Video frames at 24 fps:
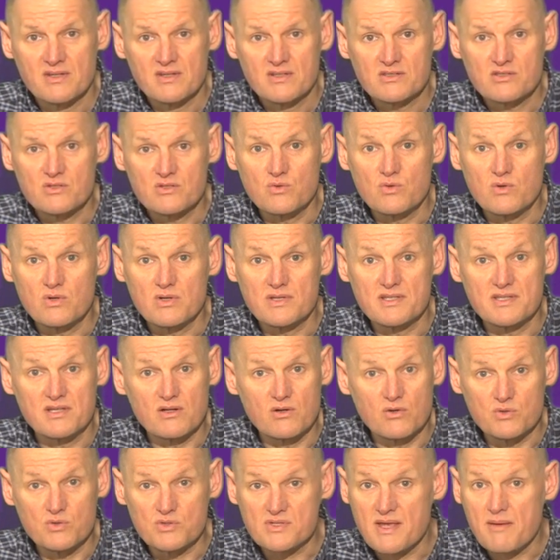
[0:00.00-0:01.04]
So,
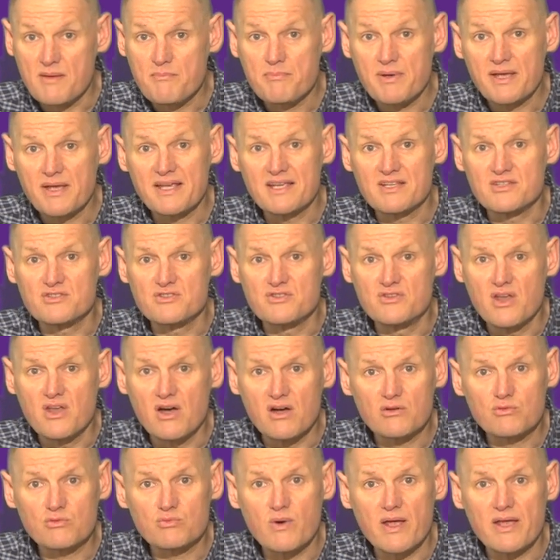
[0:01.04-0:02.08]
Ozempic is
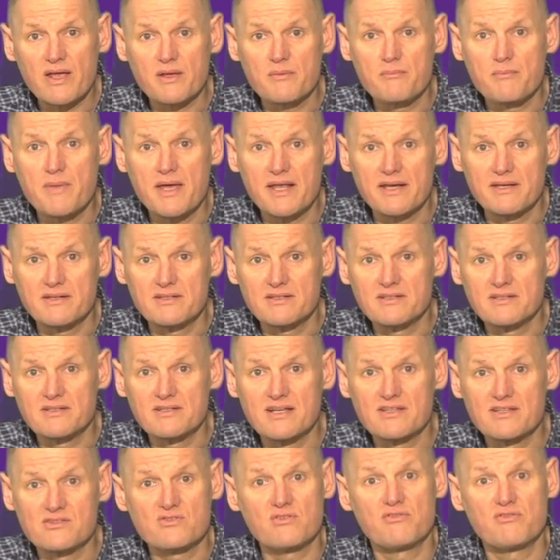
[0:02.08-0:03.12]
not recommended
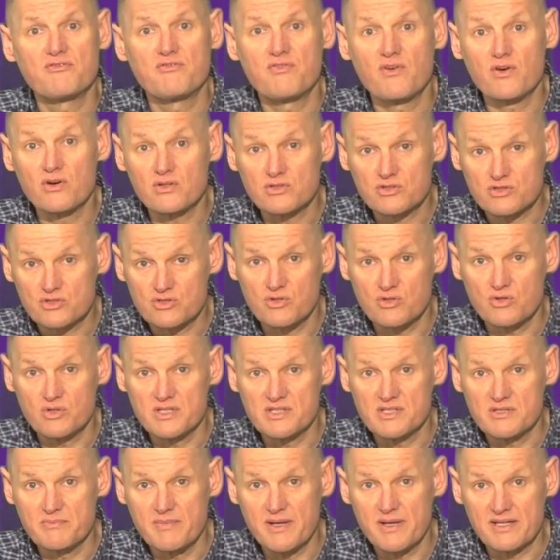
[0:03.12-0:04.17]
as the first
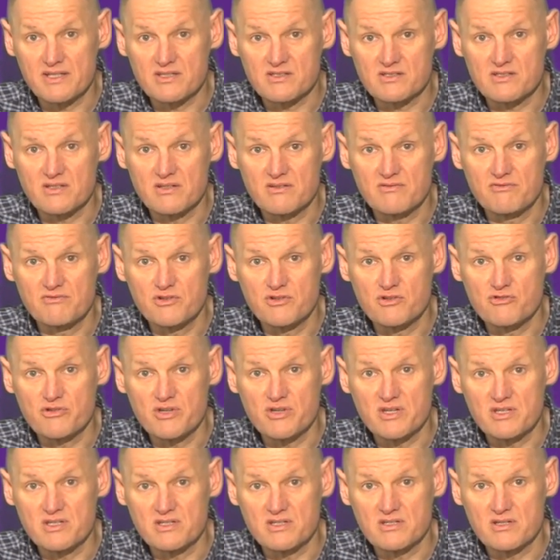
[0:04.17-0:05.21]
choice medicine for
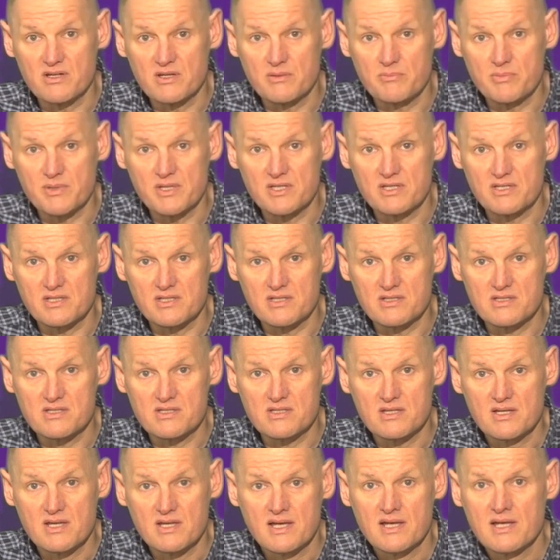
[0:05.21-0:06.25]
treating
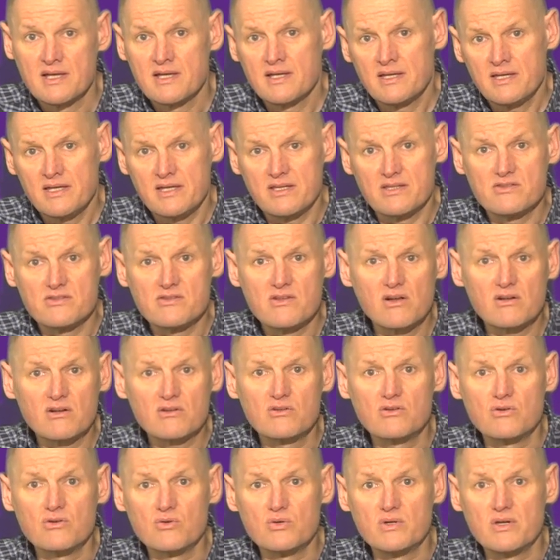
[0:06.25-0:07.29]
diabetes. It is not
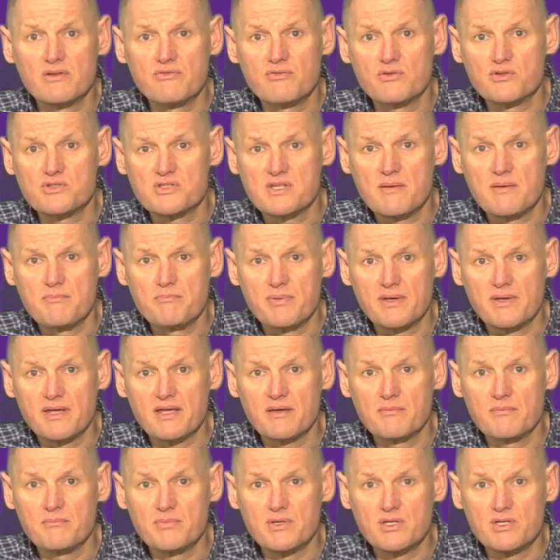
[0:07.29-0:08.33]
known if Ozempic
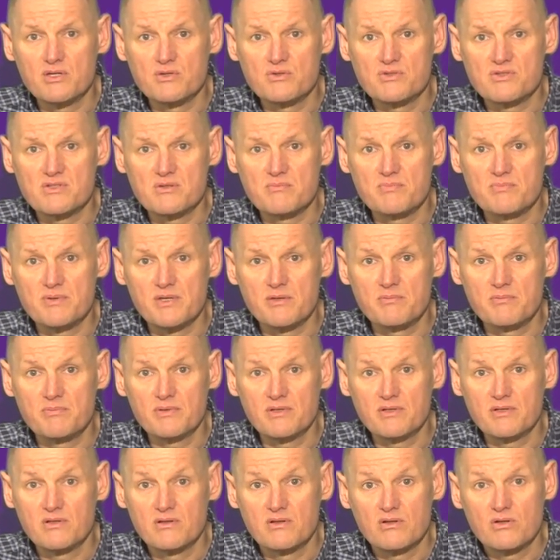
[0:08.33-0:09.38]
can be used in
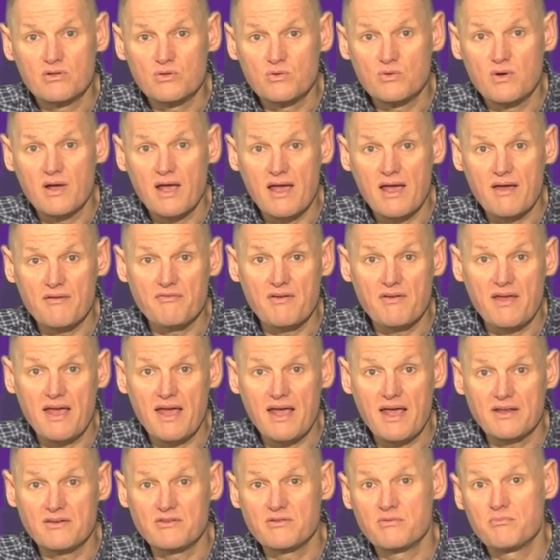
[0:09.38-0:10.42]
people who have
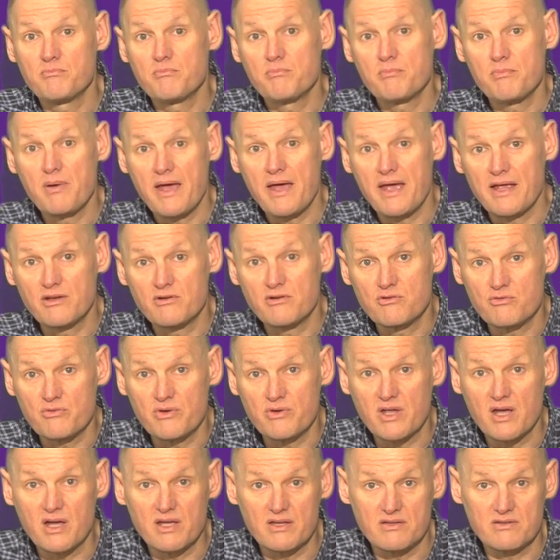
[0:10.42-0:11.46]
had
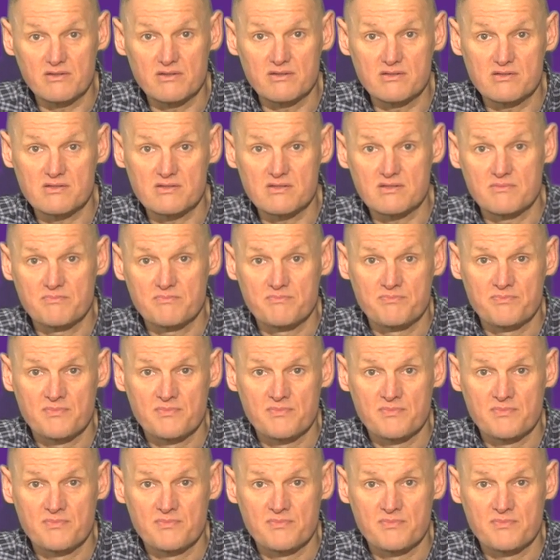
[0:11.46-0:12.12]
pancreatitis.